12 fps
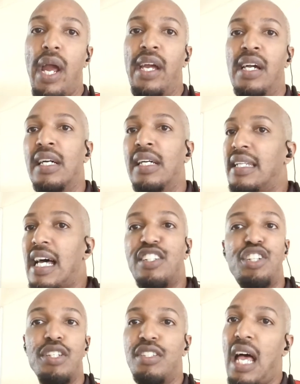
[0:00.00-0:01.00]
way.
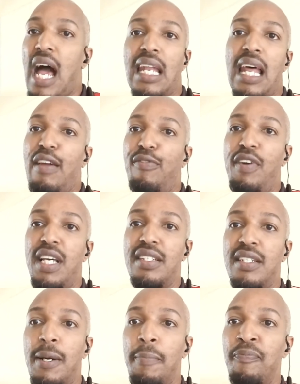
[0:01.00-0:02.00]
That's just how life
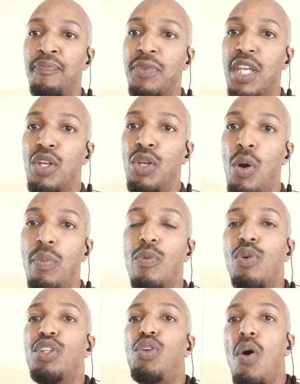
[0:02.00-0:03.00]
is, you know, but
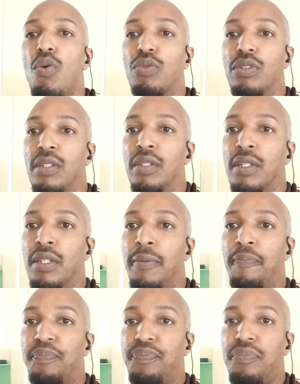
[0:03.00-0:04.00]
we don't,
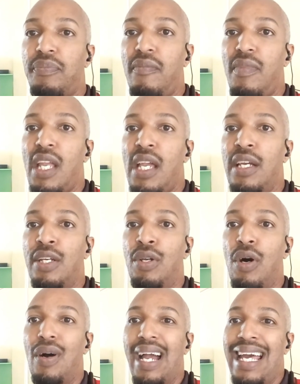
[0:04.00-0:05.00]
you
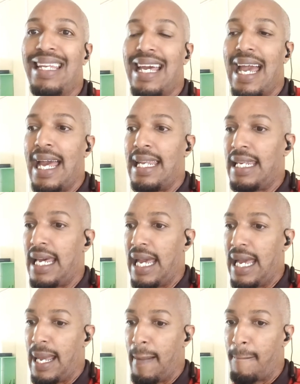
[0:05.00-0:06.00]
know, and
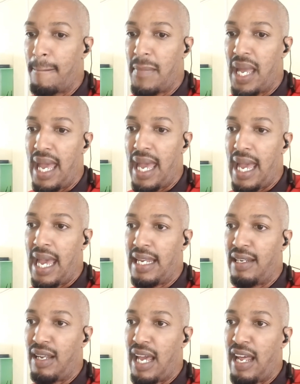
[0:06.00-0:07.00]

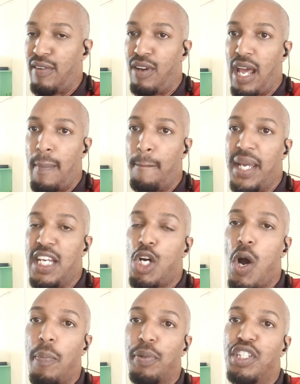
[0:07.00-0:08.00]
and big
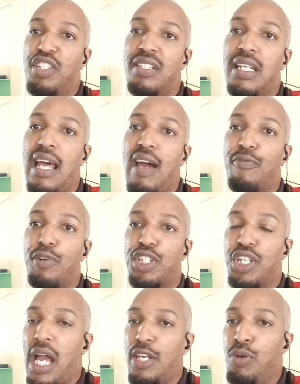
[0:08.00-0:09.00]
companies
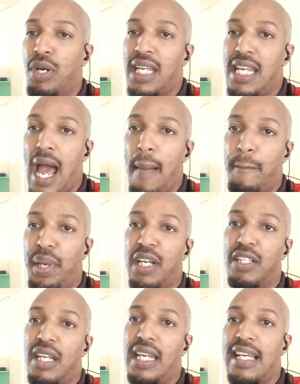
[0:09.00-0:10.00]
leverage. You cannot
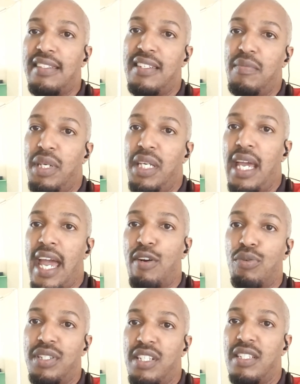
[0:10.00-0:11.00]
build an SME
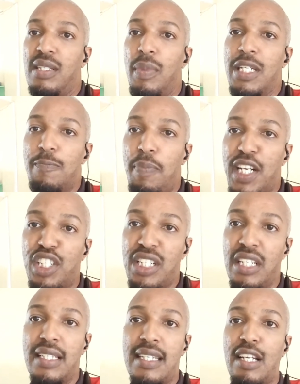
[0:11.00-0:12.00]
ecosystem,
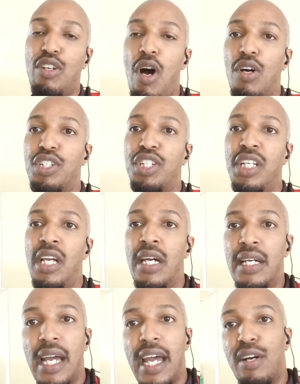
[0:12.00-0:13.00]
especially in a technology
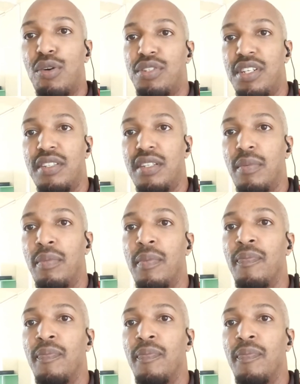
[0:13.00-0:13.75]
ecosystem,